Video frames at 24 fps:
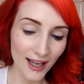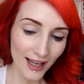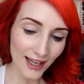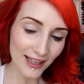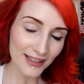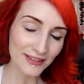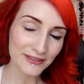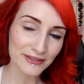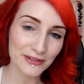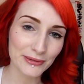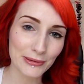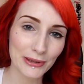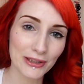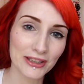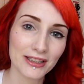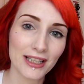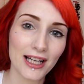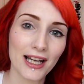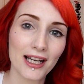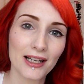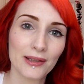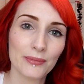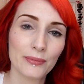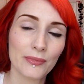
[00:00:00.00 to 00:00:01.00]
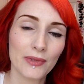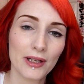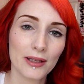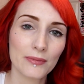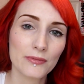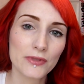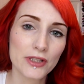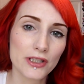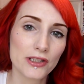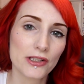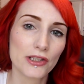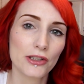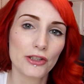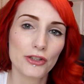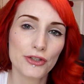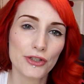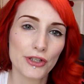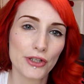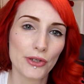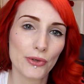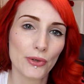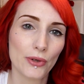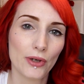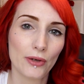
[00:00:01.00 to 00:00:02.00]
Hey everyone, I'm just going to
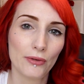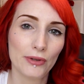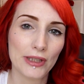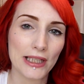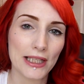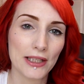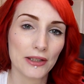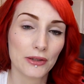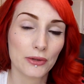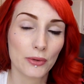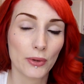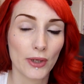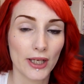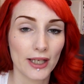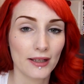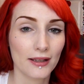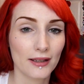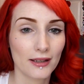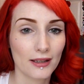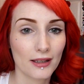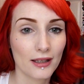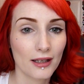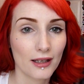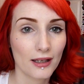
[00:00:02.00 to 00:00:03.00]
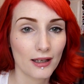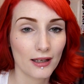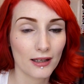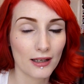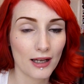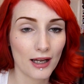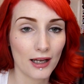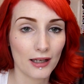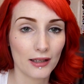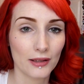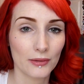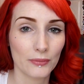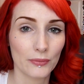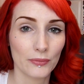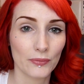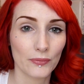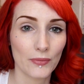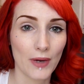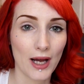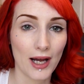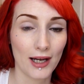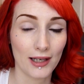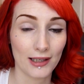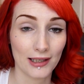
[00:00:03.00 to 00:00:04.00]
do a really quick
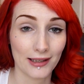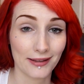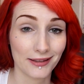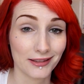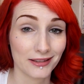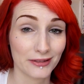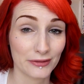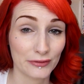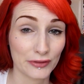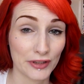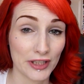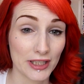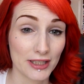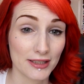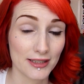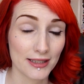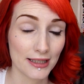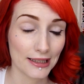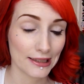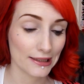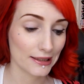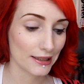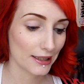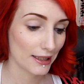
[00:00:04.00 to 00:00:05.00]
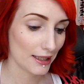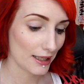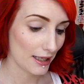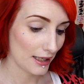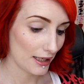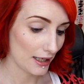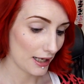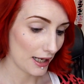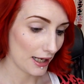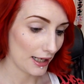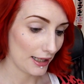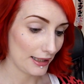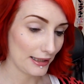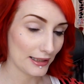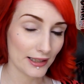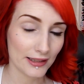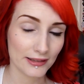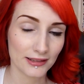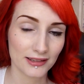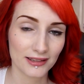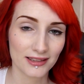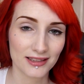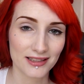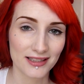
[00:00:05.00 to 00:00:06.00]
eyeliner for you today.
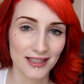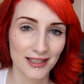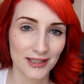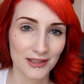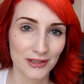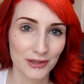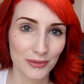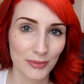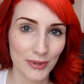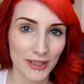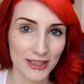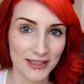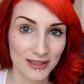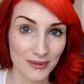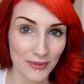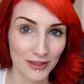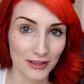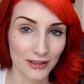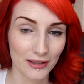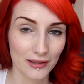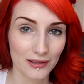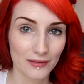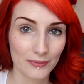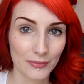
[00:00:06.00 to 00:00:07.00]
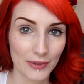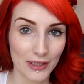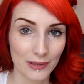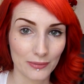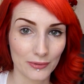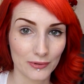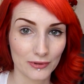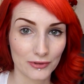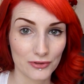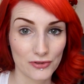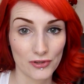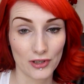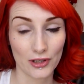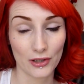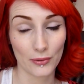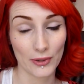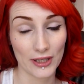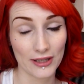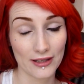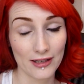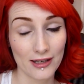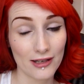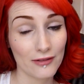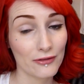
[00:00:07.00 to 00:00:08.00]
Eyeliner can tend to be something that people struggle
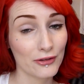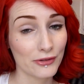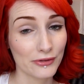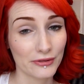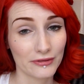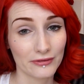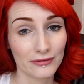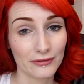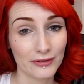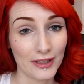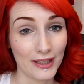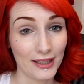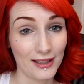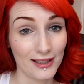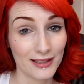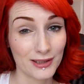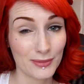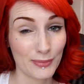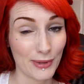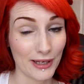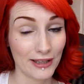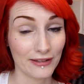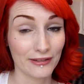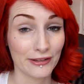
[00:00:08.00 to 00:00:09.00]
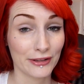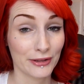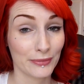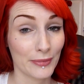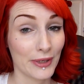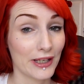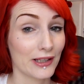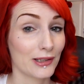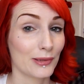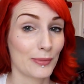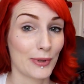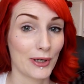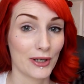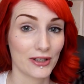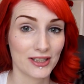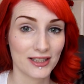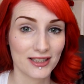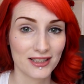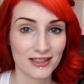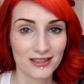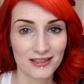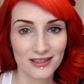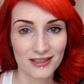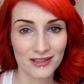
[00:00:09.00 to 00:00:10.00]
with, even really experienced makeup
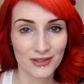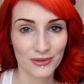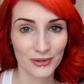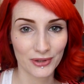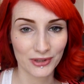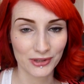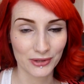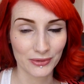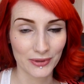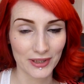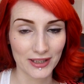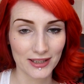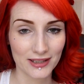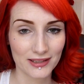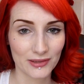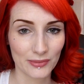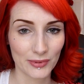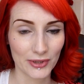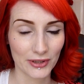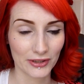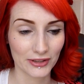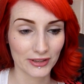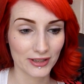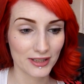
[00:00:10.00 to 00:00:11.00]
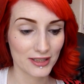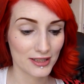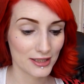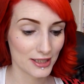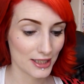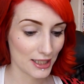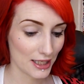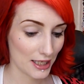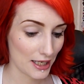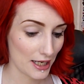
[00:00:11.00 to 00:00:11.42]
artists struggle with it, to be honest.